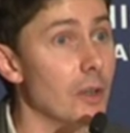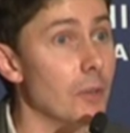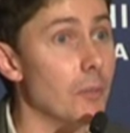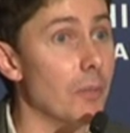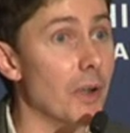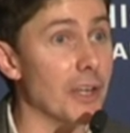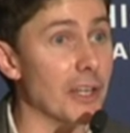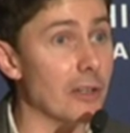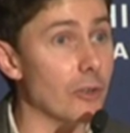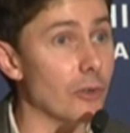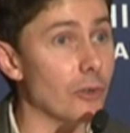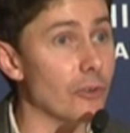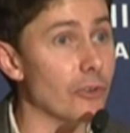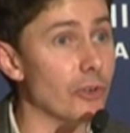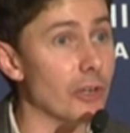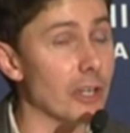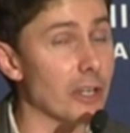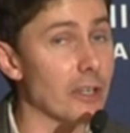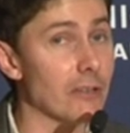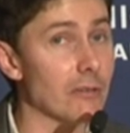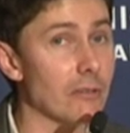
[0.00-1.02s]
money
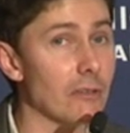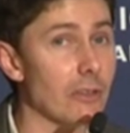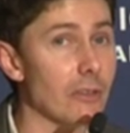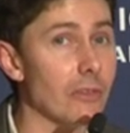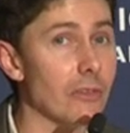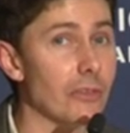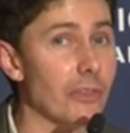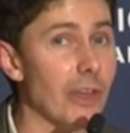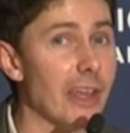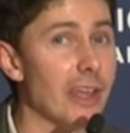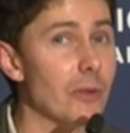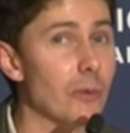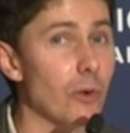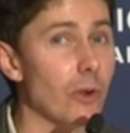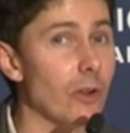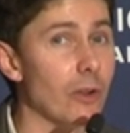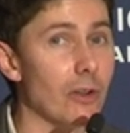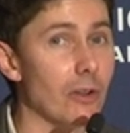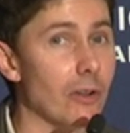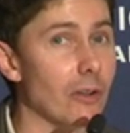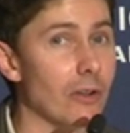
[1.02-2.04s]
laundering, and they
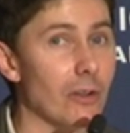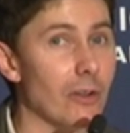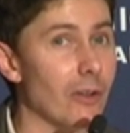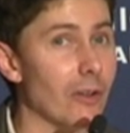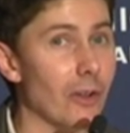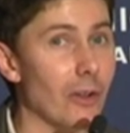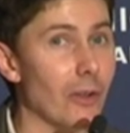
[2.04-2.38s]
were